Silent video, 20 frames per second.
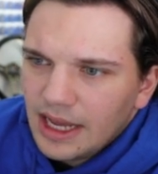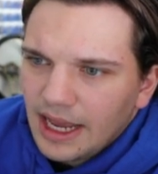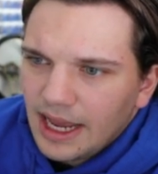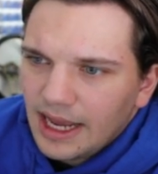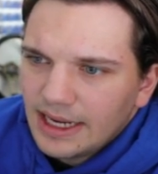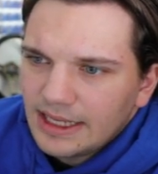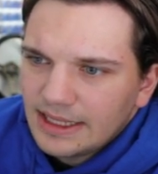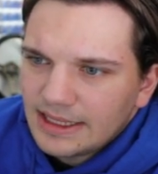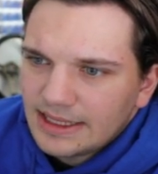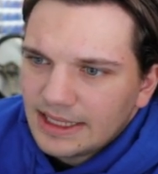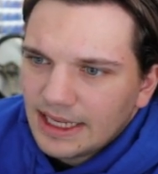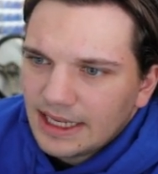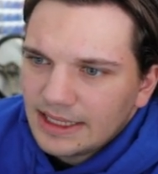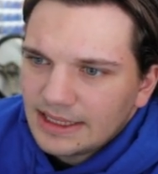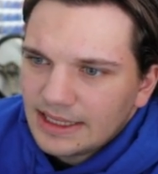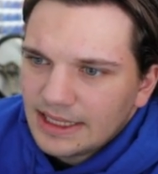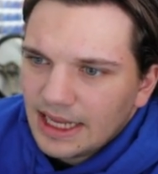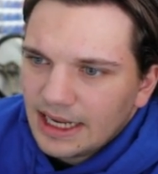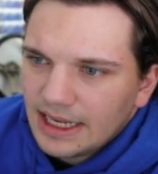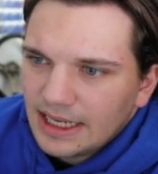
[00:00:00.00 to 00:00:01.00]
and it
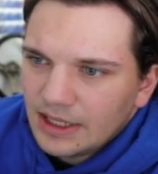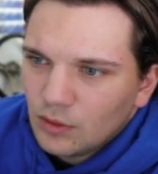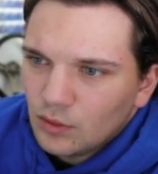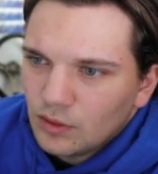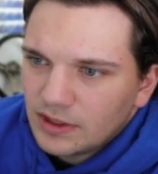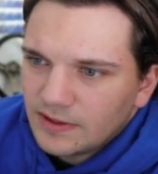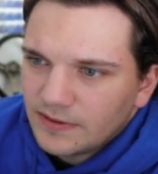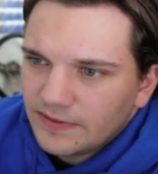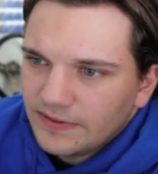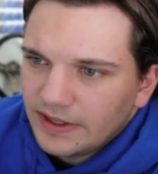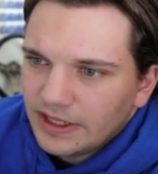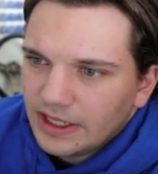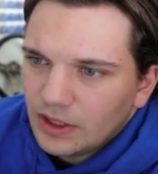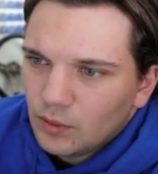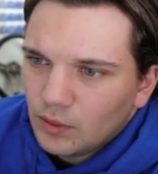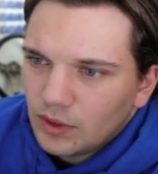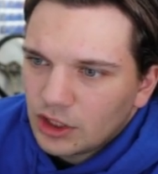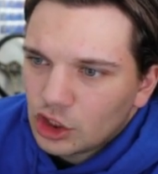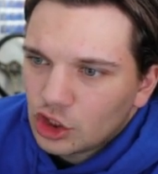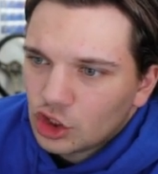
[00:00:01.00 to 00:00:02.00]
says that it was
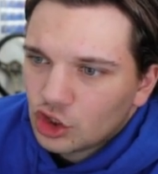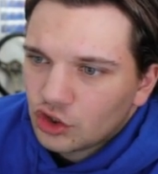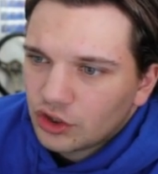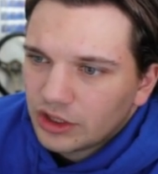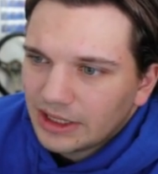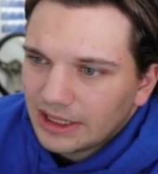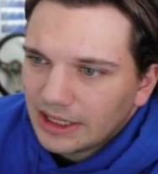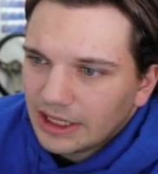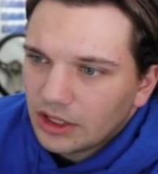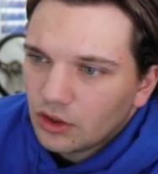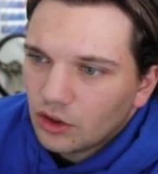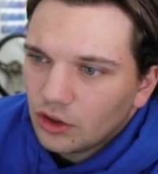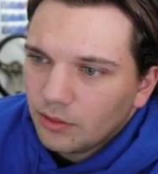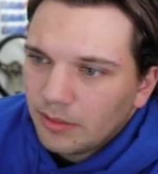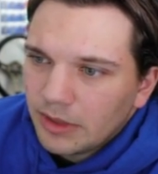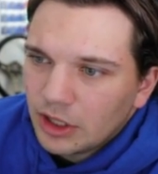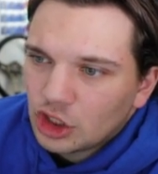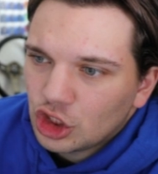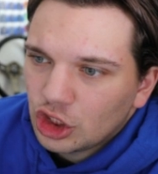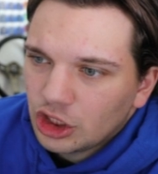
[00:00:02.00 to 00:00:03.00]
fitted with street legal
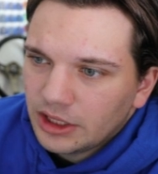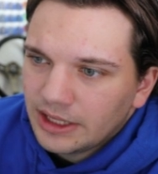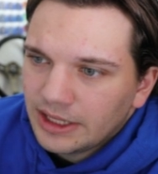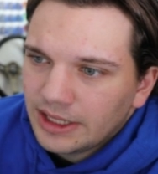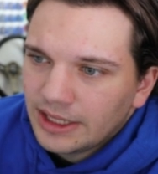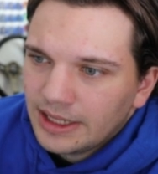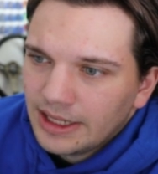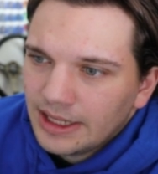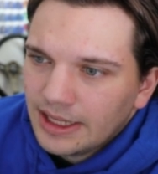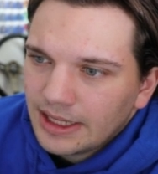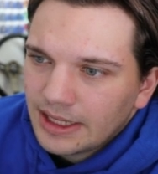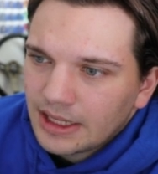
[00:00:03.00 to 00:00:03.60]
Michelin